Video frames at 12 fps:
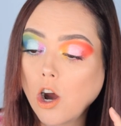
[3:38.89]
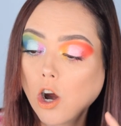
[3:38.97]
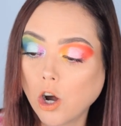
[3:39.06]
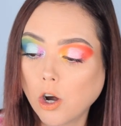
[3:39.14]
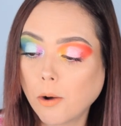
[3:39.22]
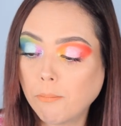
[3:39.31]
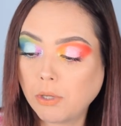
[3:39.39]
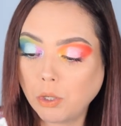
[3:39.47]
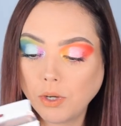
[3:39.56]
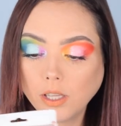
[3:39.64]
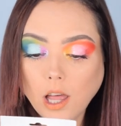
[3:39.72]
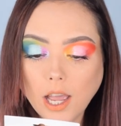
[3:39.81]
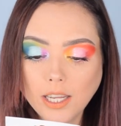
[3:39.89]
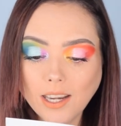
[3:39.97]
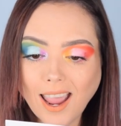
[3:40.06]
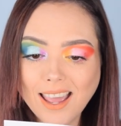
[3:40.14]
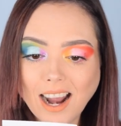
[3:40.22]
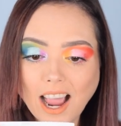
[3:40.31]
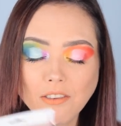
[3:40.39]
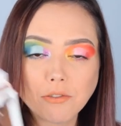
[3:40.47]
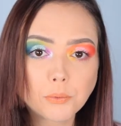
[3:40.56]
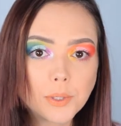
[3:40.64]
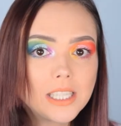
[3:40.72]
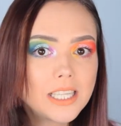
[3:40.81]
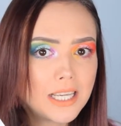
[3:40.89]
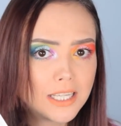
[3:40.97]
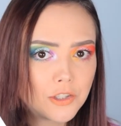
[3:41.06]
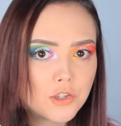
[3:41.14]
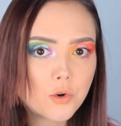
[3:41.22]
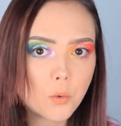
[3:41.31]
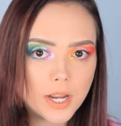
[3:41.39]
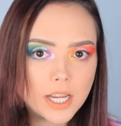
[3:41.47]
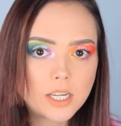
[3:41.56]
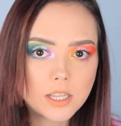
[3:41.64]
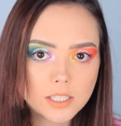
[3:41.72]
her beauty line, and I've really enjoyed